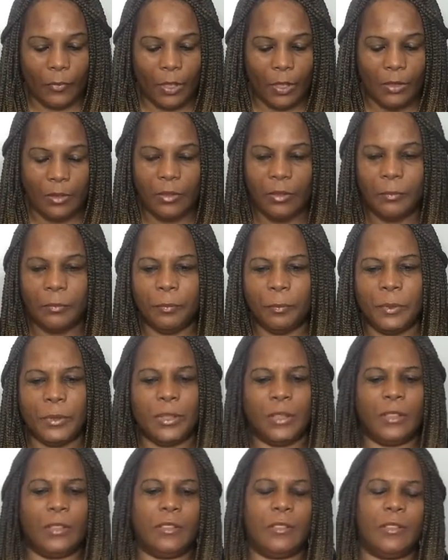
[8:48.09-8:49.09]
you
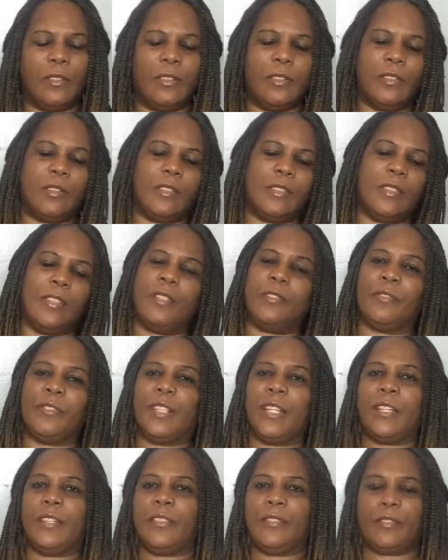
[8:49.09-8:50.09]
put stuff
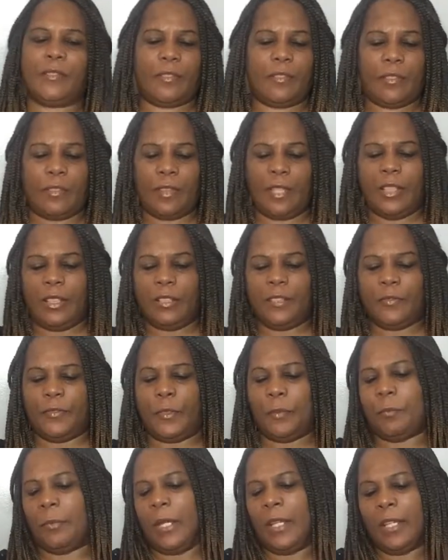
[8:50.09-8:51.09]
like things
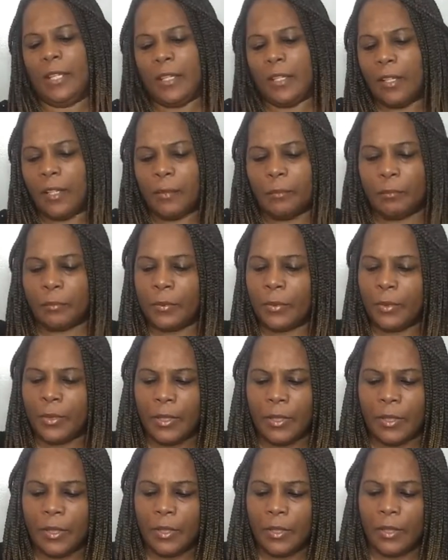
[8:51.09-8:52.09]
for makeup
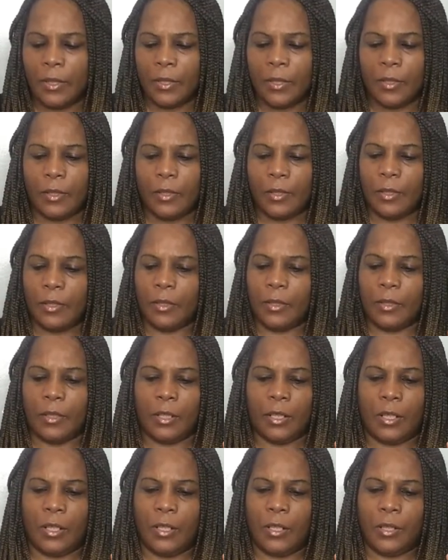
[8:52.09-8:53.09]

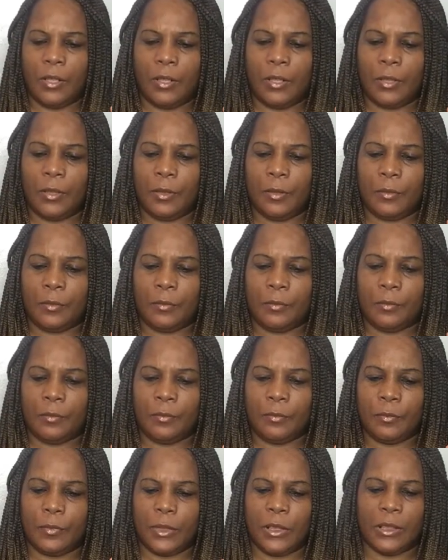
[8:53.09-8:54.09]

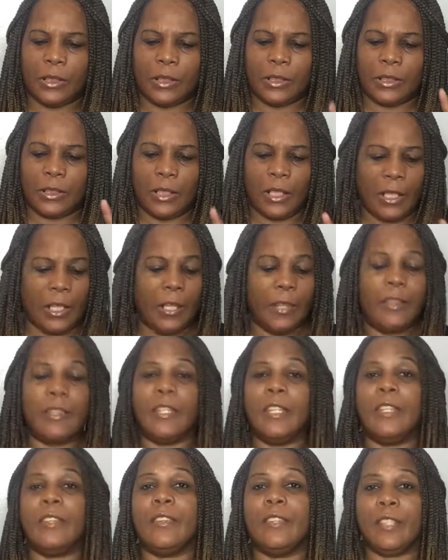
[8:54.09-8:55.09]
um it's just and
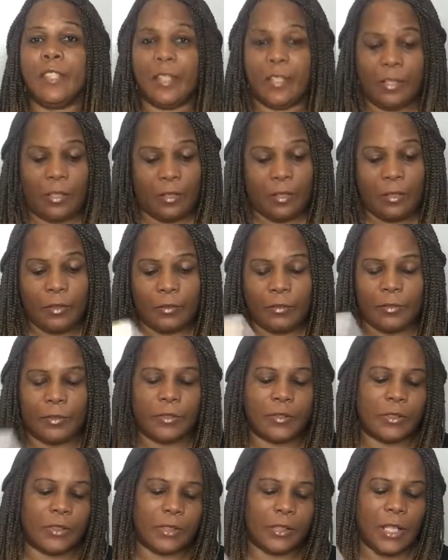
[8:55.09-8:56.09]
and
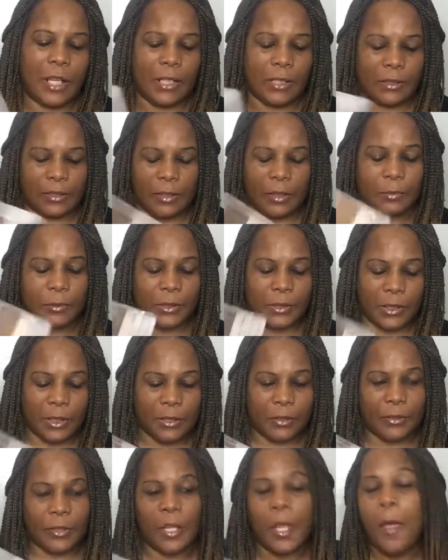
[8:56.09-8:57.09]
guys I'm
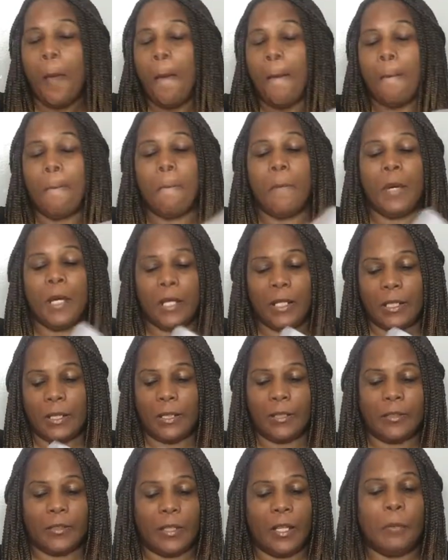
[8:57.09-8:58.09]
stuttering but
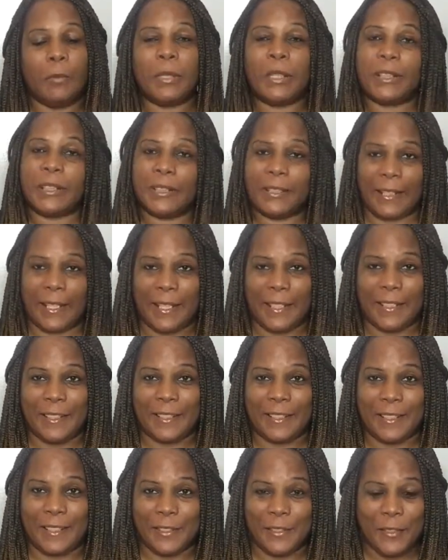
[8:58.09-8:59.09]
I'm excited
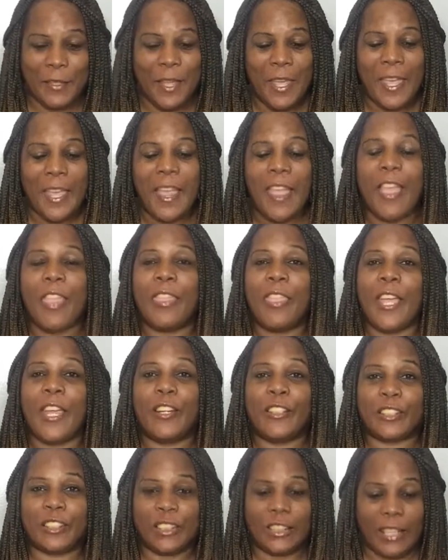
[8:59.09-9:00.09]
too they
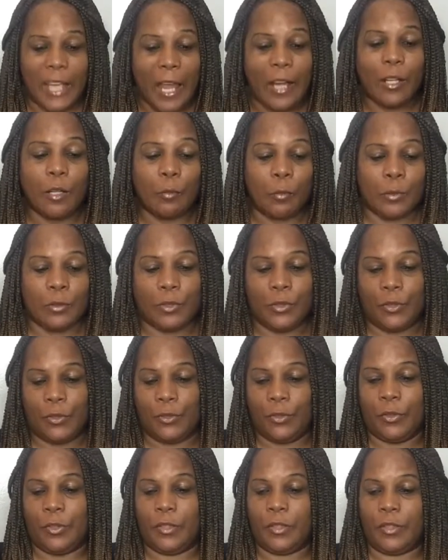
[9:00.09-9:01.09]
are stackable
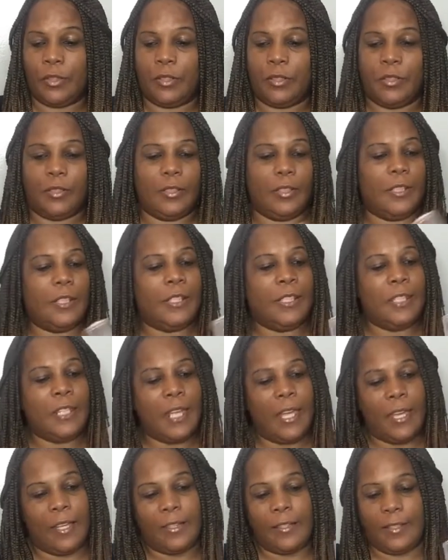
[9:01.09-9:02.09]
drawers
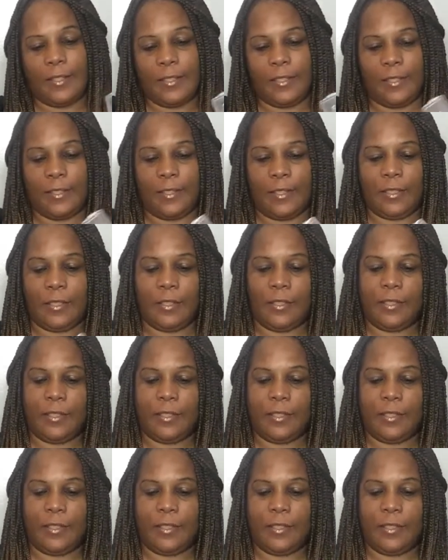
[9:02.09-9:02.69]
yes